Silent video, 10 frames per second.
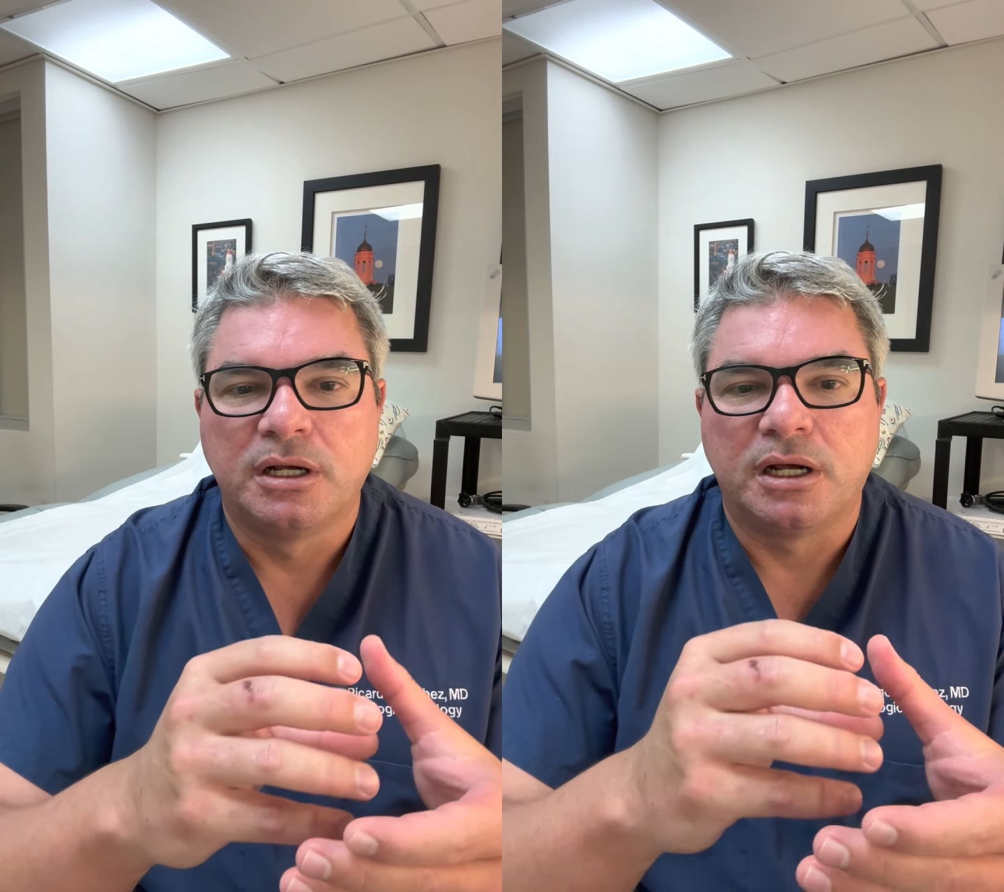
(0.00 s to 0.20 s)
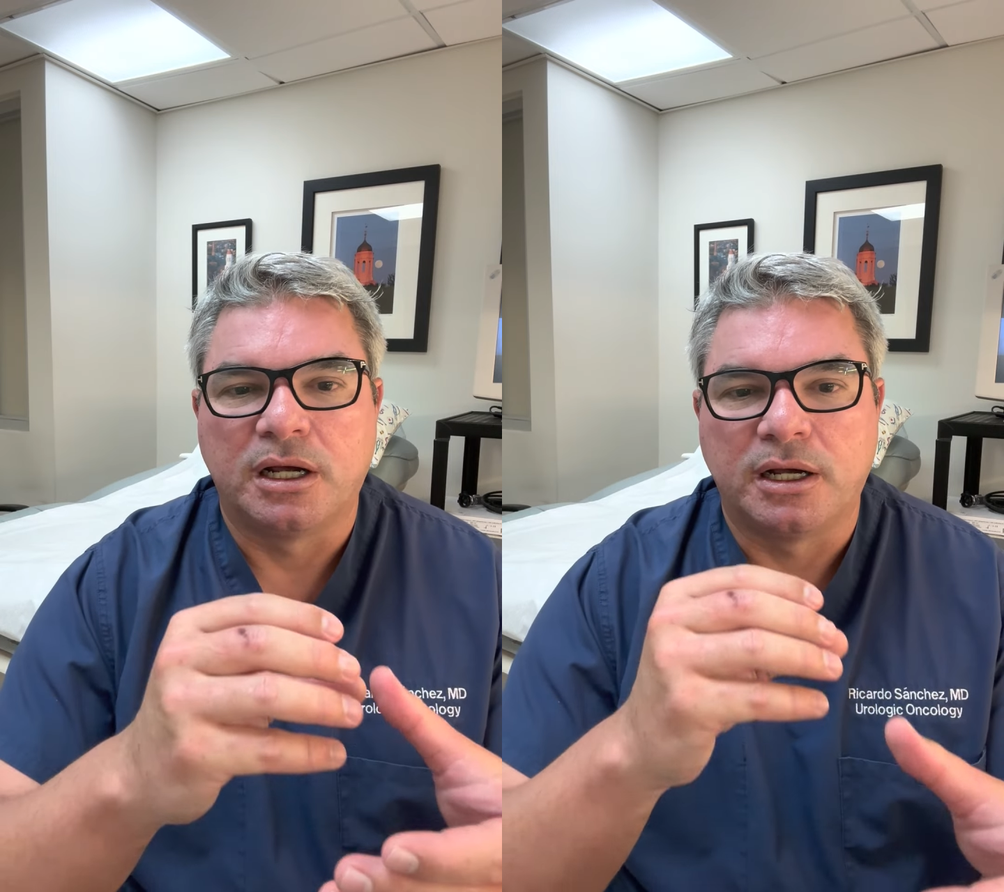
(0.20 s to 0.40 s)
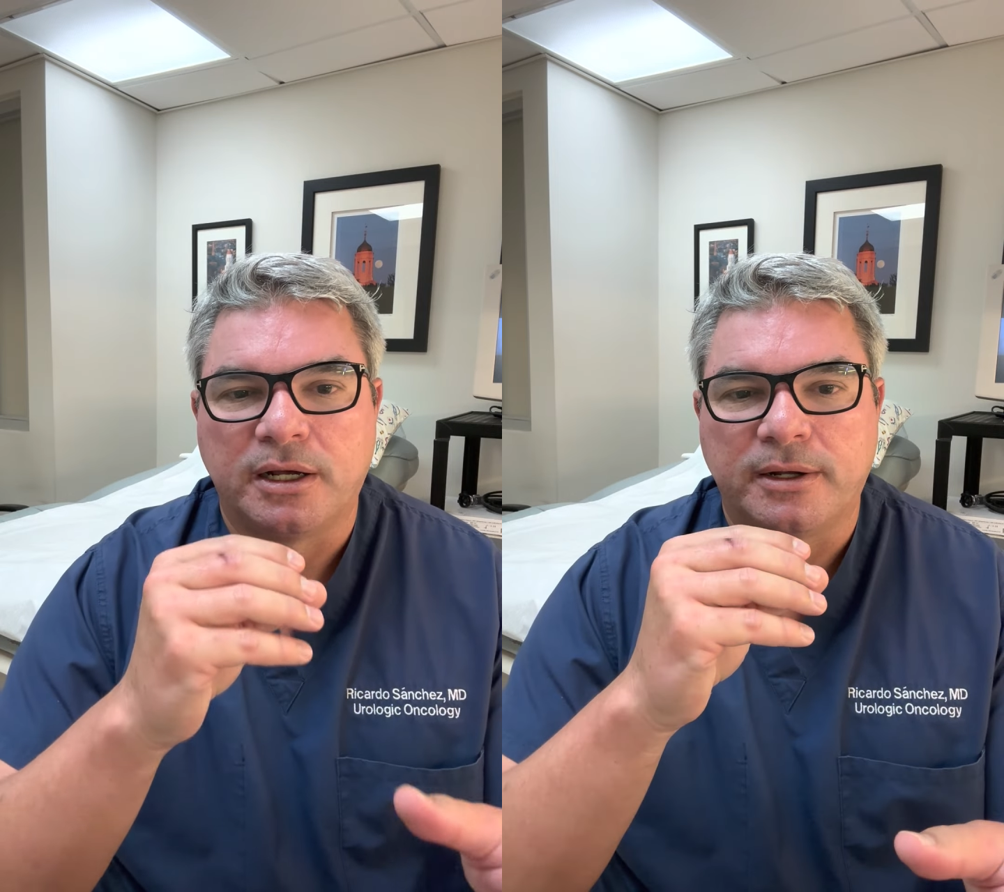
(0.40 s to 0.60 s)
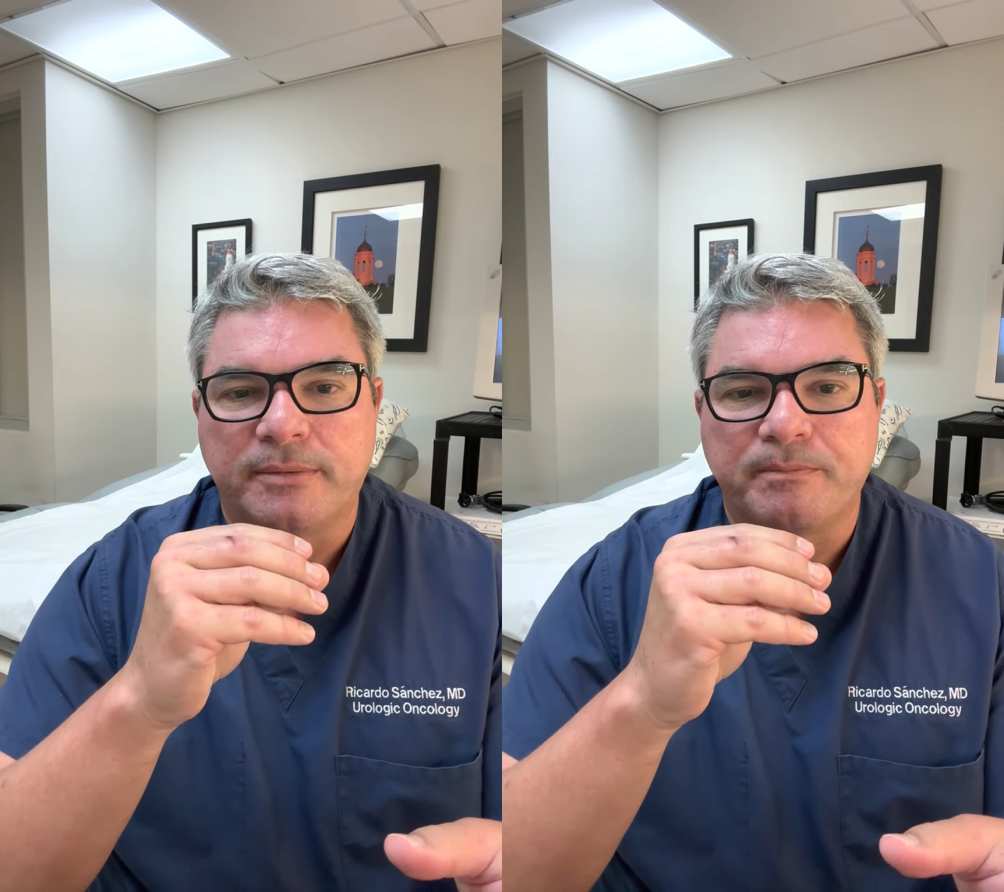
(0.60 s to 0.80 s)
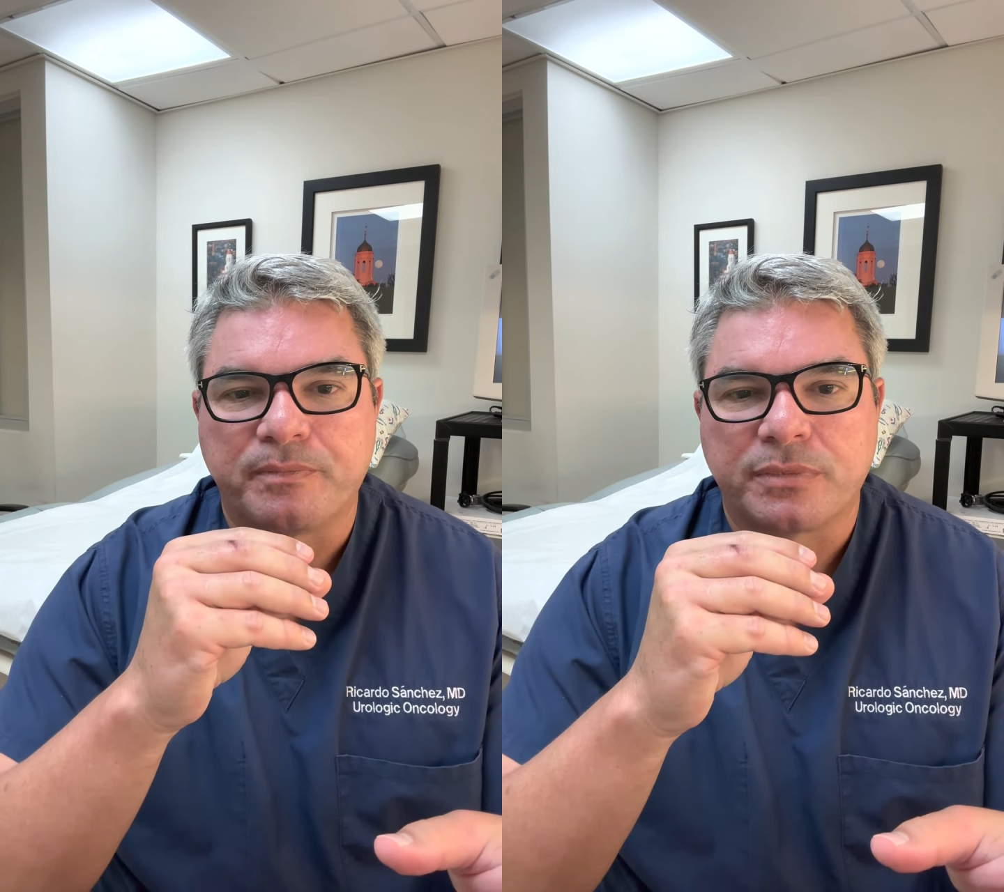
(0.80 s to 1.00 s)

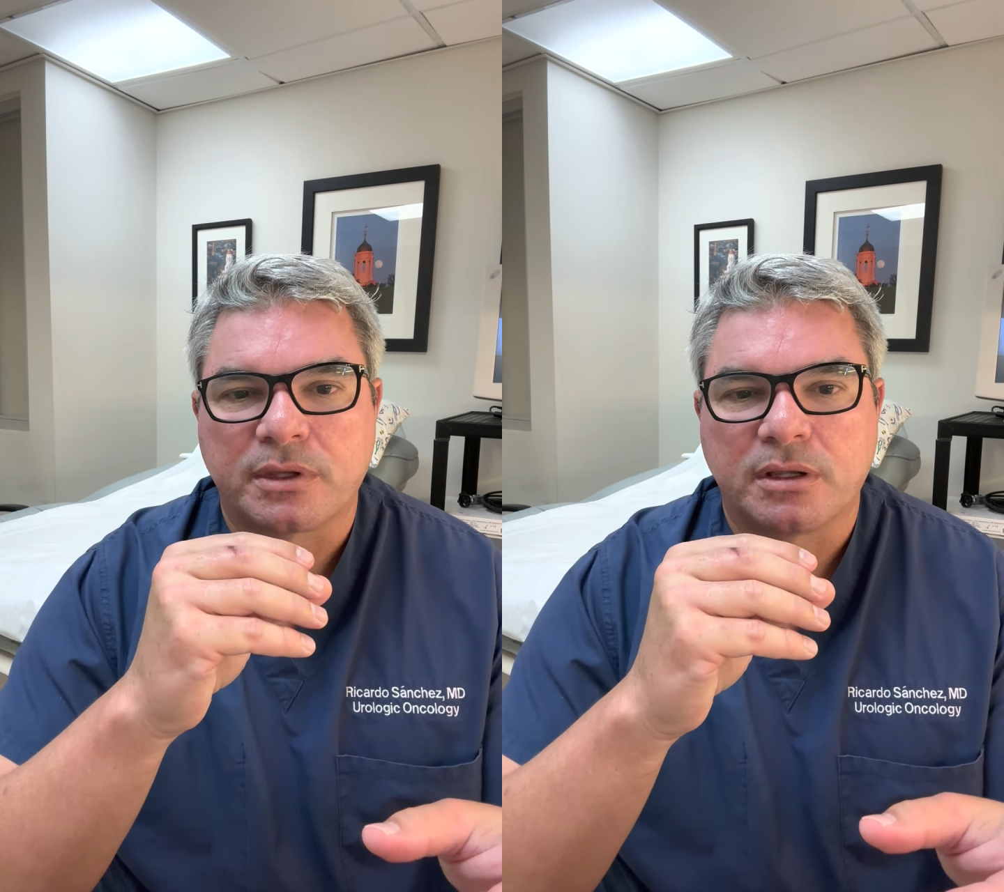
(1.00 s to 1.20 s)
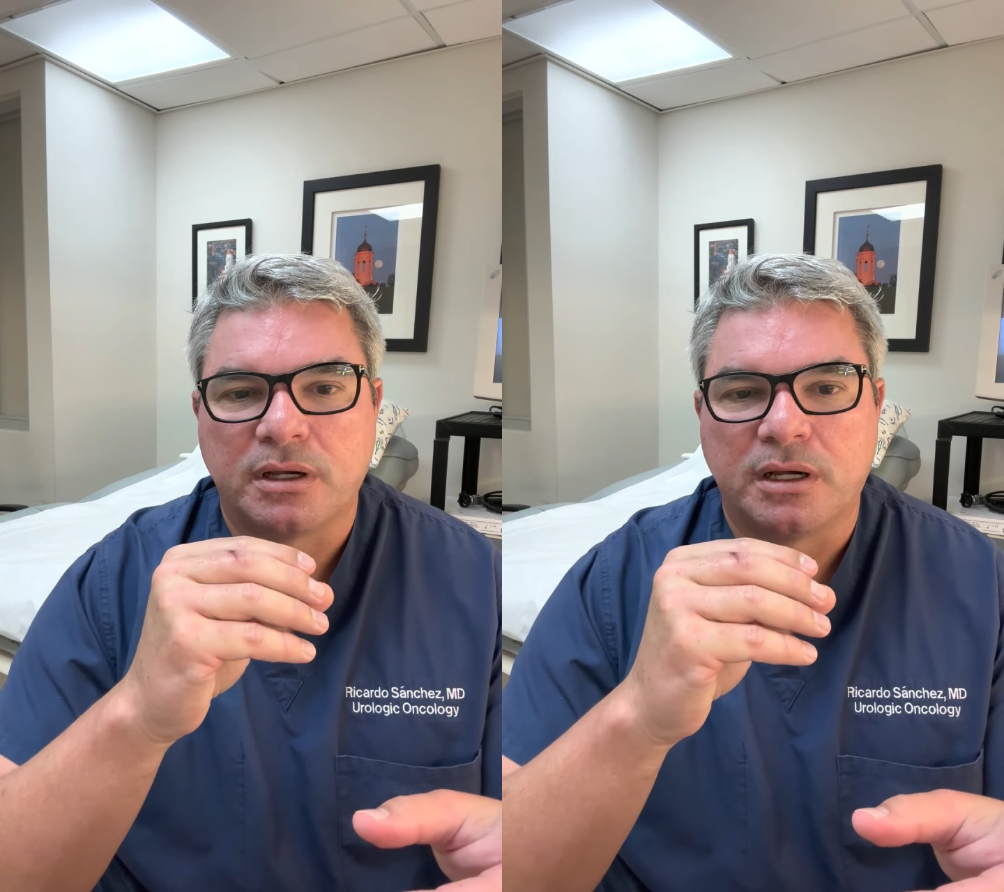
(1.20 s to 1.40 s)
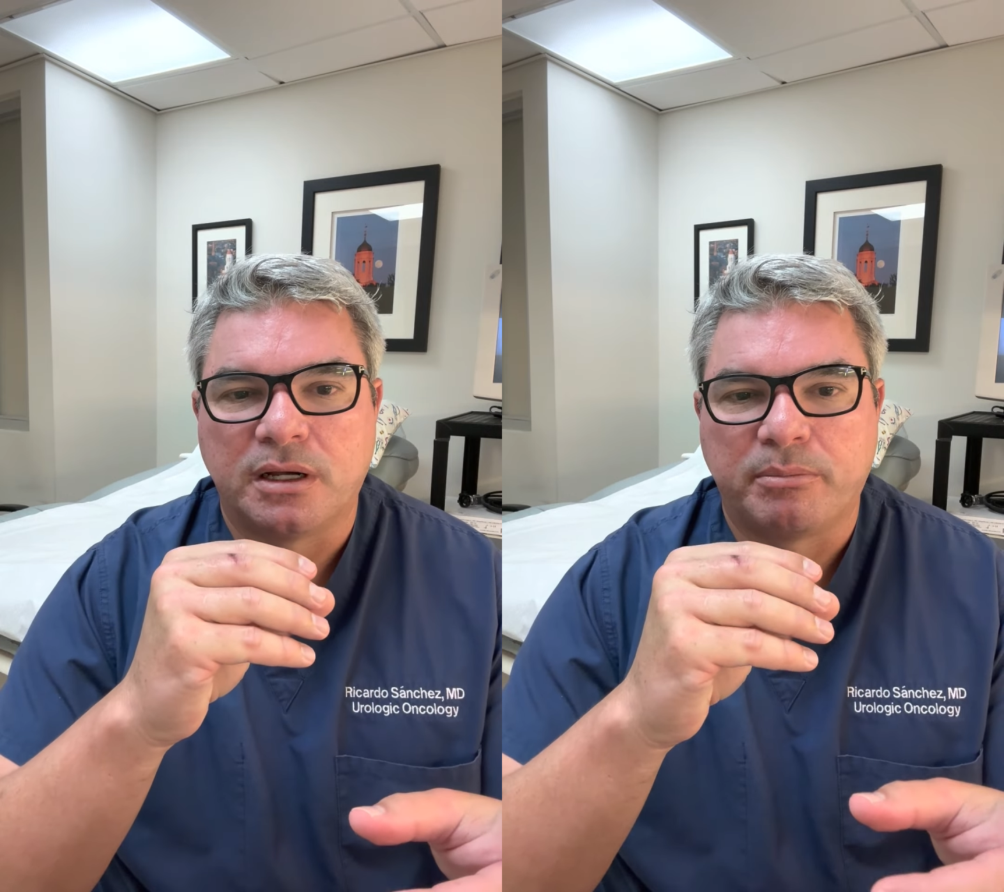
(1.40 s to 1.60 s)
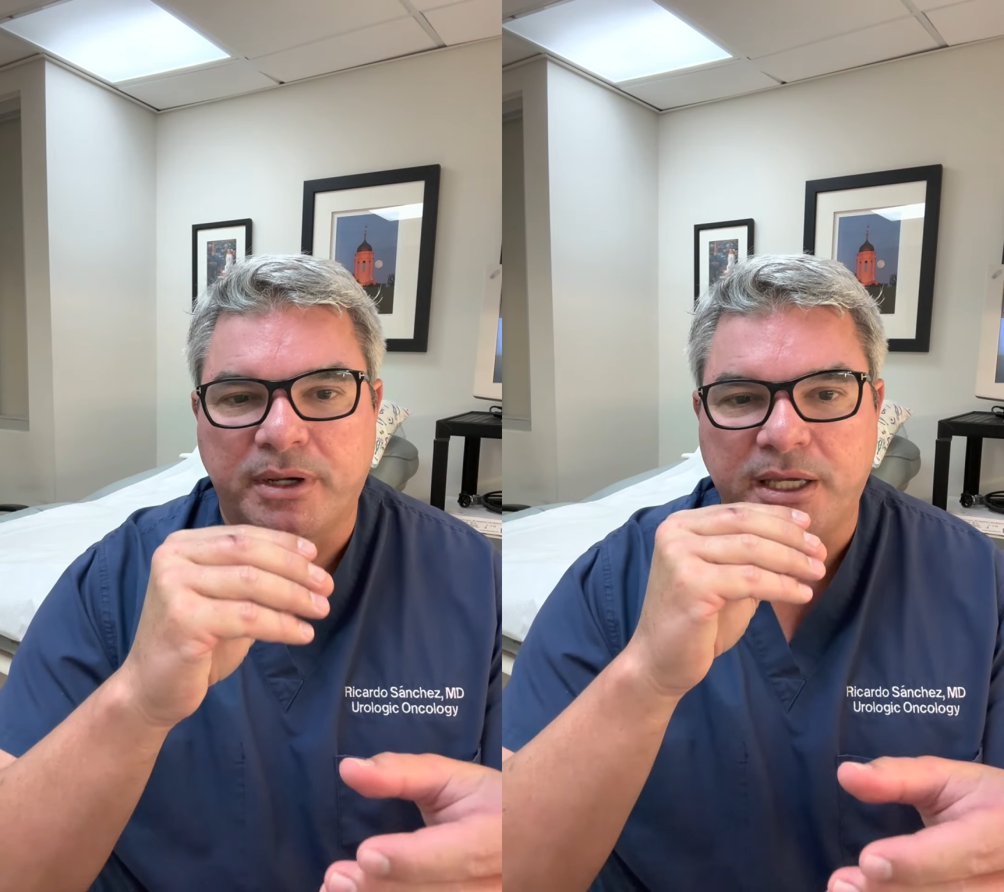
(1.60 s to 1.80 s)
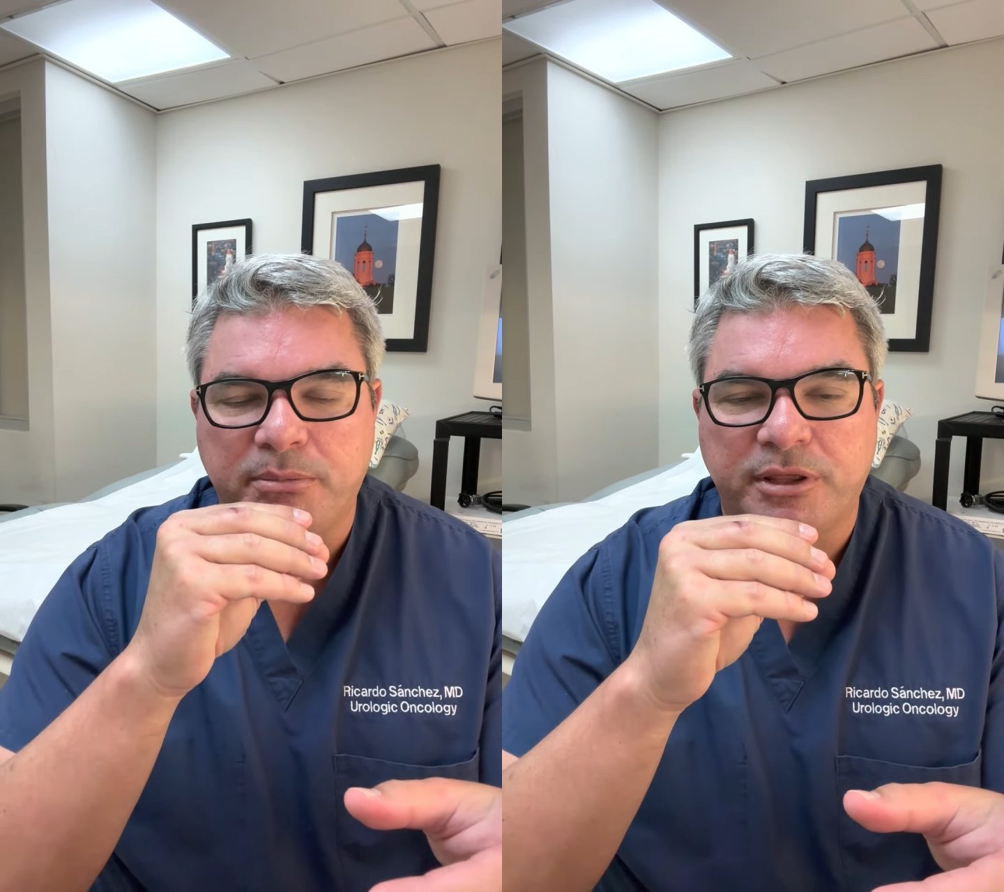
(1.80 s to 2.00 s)

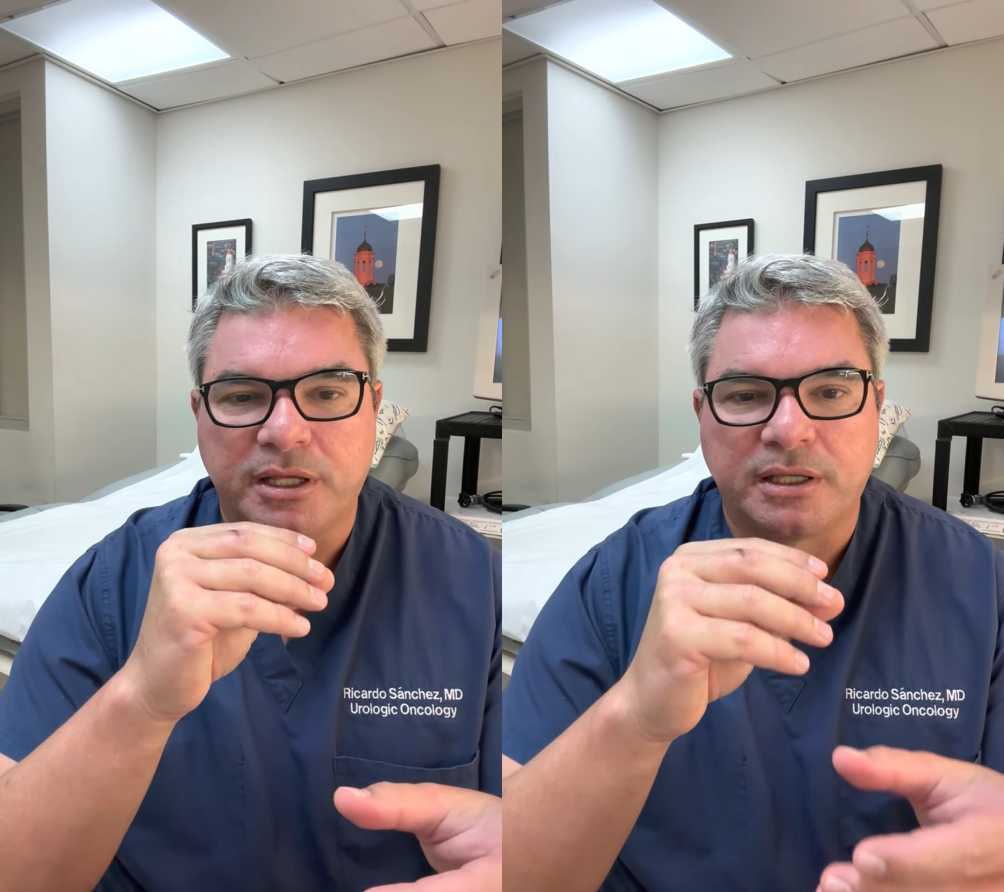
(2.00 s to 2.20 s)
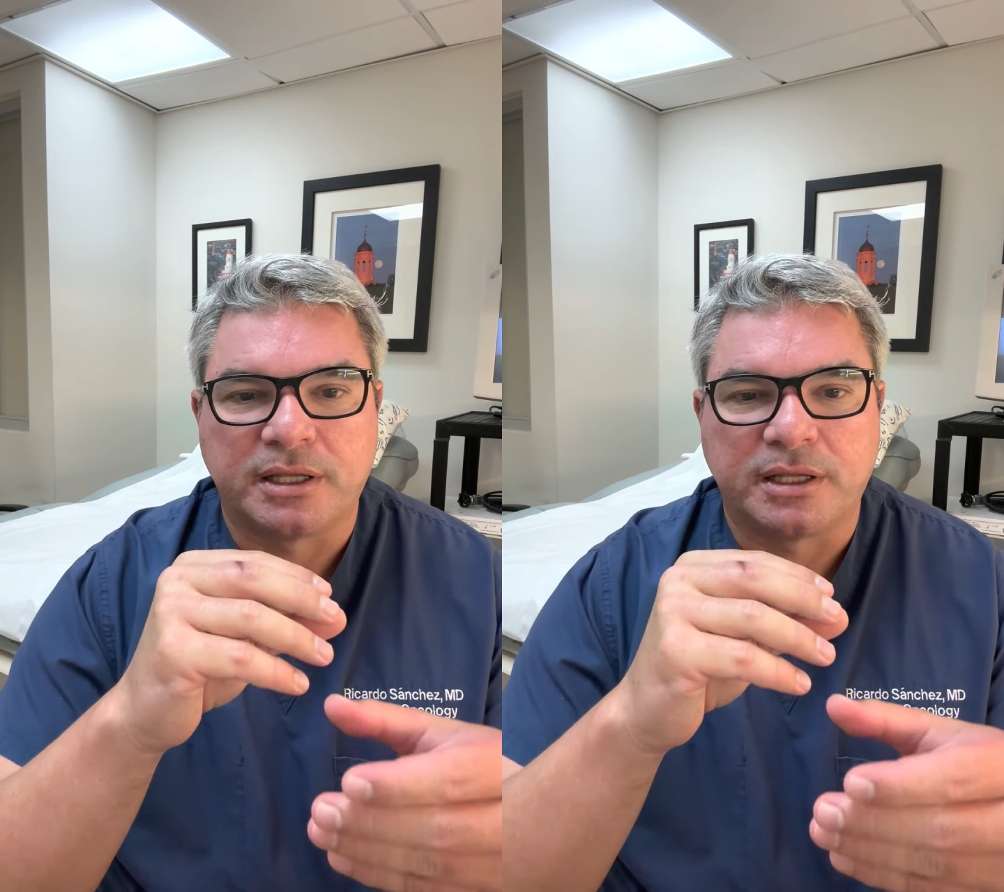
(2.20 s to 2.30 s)
pipe thing